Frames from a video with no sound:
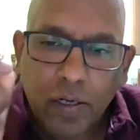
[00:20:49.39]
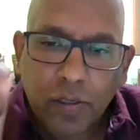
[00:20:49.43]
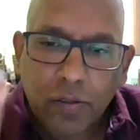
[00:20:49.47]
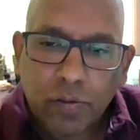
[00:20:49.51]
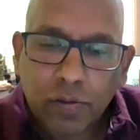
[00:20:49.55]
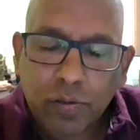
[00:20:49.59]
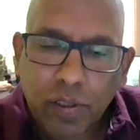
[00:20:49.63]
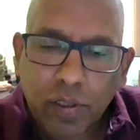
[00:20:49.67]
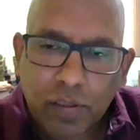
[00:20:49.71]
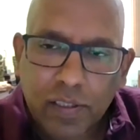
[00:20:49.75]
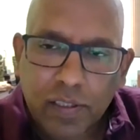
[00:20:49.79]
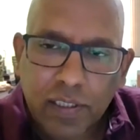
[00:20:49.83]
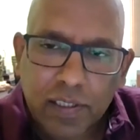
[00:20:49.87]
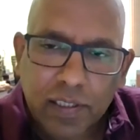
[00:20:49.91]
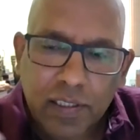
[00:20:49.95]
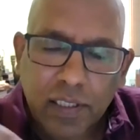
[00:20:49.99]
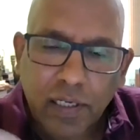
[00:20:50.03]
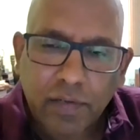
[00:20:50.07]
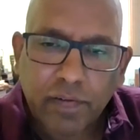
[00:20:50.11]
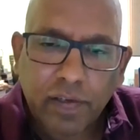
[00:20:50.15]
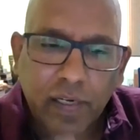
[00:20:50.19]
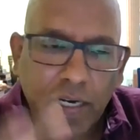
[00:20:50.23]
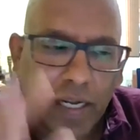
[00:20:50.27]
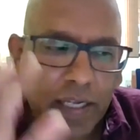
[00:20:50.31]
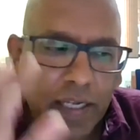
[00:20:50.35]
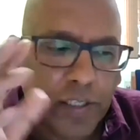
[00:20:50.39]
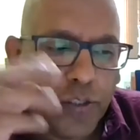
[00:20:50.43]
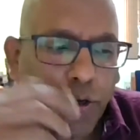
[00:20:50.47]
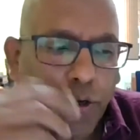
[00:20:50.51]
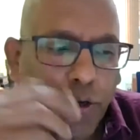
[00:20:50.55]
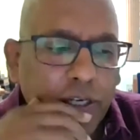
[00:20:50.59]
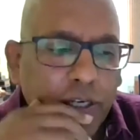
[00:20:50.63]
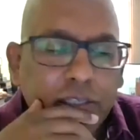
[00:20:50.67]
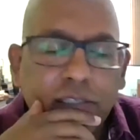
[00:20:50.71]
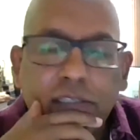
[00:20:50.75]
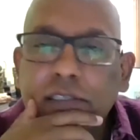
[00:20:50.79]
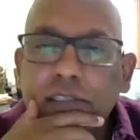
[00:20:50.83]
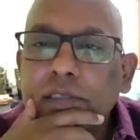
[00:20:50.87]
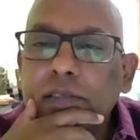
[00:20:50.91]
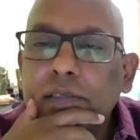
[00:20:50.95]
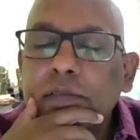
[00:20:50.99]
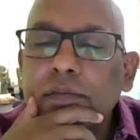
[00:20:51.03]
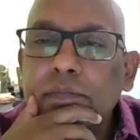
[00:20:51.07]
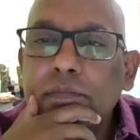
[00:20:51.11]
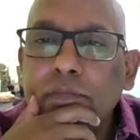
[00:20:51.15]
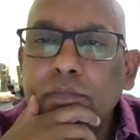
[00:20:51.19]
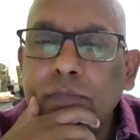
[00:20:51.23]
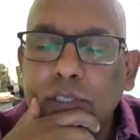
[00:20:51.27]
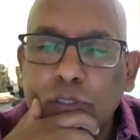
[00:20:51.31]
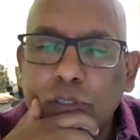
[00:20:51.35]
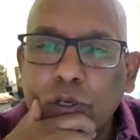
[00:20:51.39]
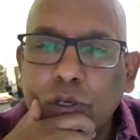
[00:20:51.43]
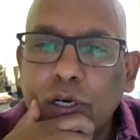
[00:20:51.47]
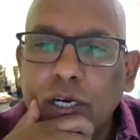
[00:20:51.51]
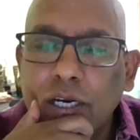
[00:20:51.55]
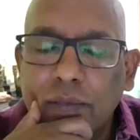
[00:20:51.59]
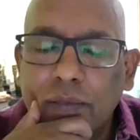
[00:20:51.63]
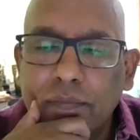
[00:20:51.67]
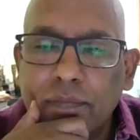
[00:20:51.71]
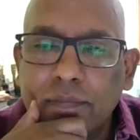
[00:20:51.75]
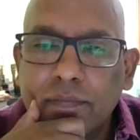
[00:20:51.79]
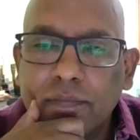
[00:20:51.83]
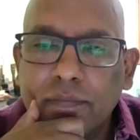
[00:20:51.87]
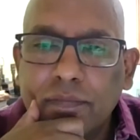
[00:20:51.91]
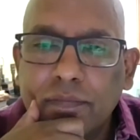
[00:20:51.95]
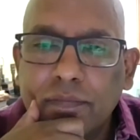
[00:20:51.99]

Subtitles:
2007, I joined Mizoram.